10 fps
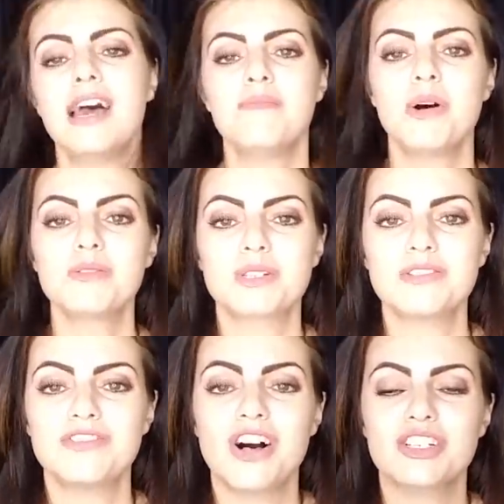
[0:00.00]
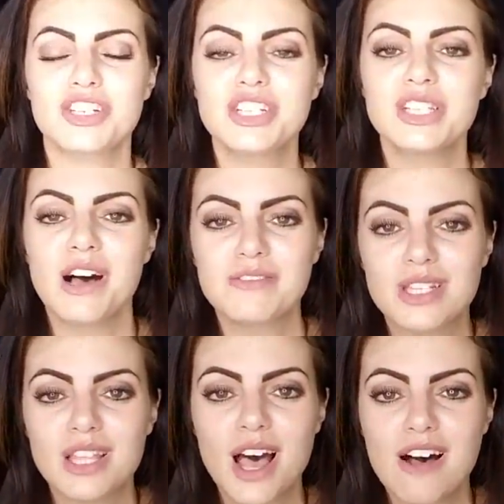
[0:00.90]
And most of all, she loves
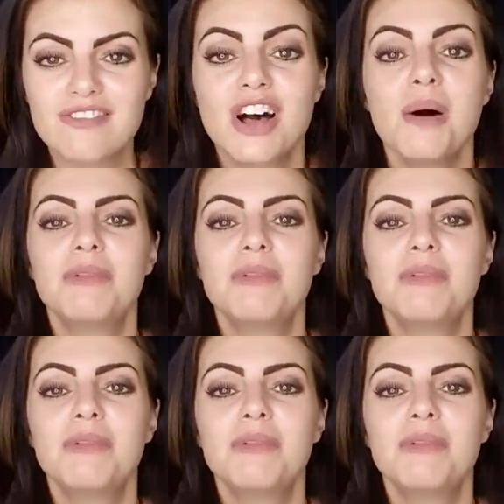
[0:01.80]
love.